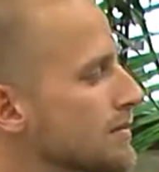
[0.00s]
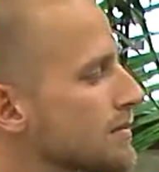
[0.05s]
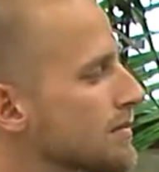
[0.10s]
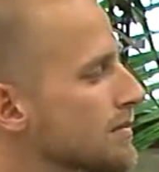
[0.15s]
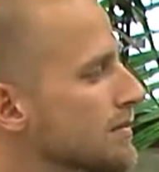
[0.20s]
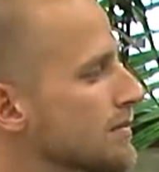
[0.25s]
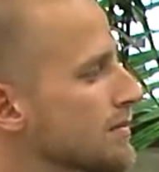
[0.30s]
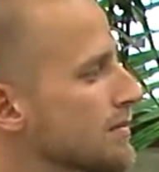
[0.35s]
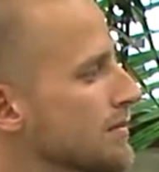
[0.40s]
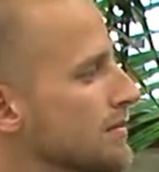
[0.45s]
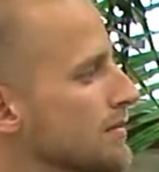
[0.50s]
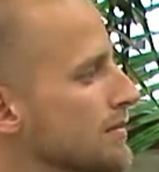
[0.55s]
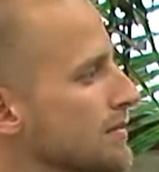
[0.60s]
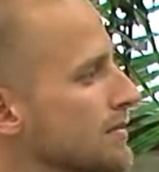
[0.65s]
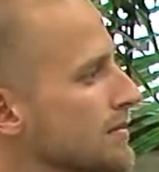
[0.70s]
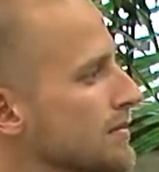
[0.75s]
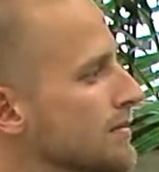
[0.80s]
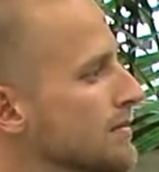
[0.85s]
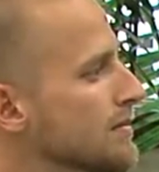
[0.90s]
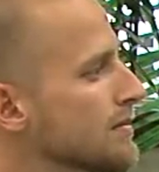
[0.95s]

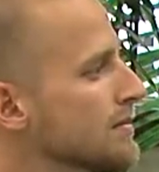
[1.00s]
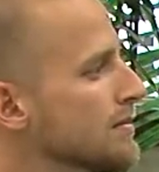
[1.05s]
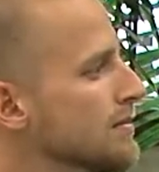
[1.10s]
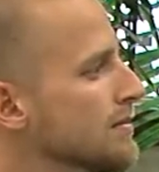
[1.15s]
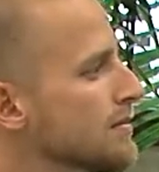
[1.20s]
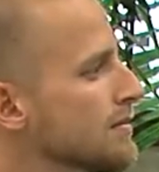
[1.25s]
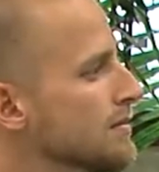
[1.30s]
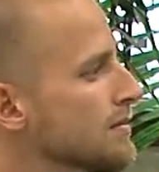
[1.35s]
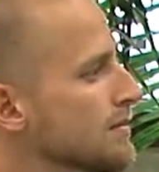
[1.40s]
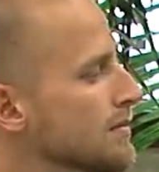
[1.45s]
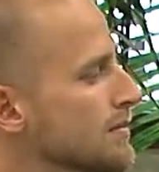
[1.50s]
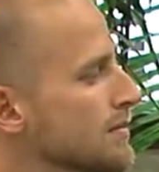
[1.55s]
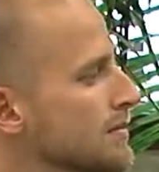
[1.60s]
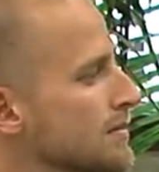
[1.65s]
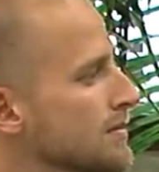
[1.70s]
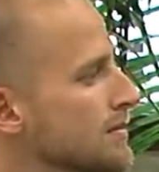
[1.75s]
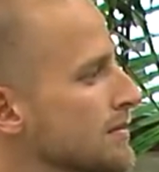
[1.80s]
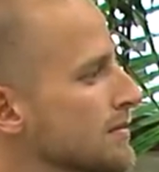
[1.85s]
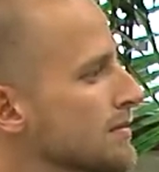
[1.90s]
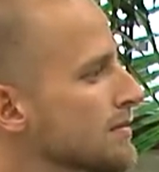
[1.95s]

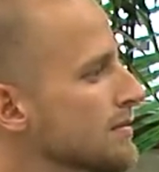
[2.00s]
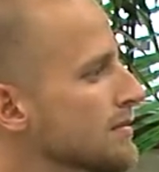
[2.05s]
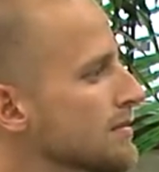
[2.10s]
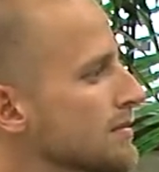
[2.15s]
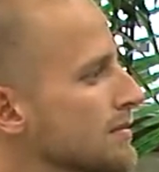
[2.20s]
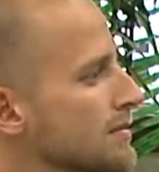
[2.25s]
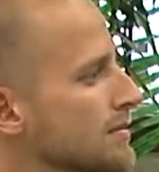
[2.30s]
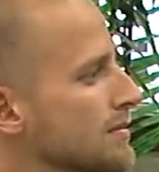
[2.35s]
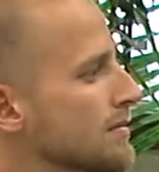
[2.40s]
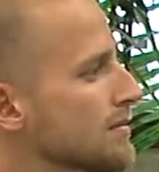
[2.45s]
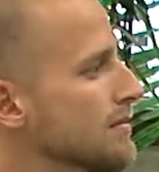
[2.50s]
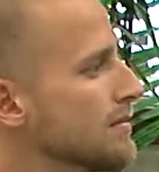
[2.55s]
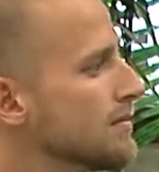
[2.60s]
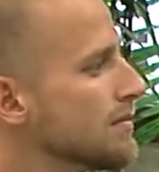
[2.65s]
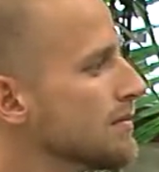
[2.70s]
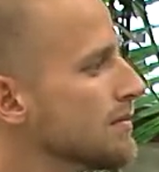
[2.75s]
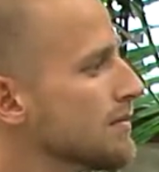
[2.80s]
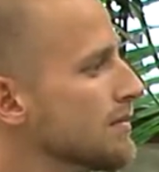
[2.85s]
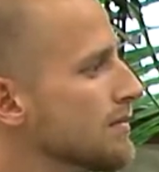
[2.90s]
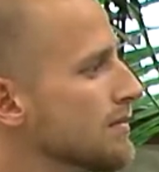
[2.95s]

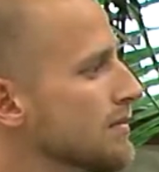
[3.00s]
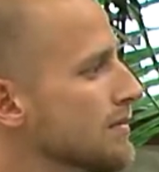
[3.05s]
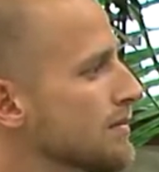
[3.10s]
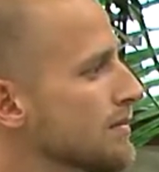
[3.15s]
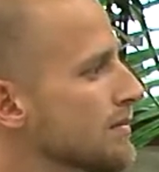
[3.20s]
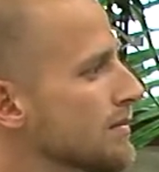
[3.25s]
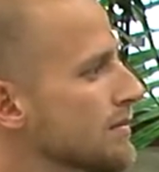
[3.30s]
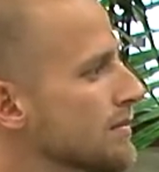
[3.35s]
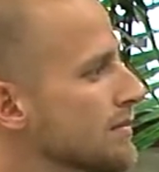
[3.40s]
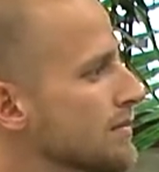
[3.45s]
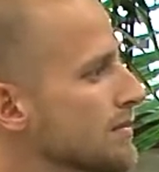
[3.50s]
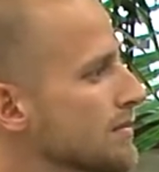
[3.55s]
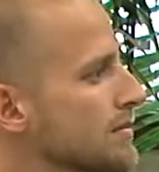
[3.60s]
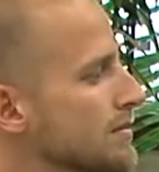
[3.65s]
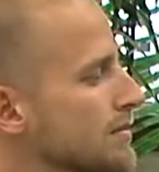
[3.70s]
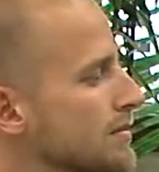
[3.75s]
This person isn't speaking.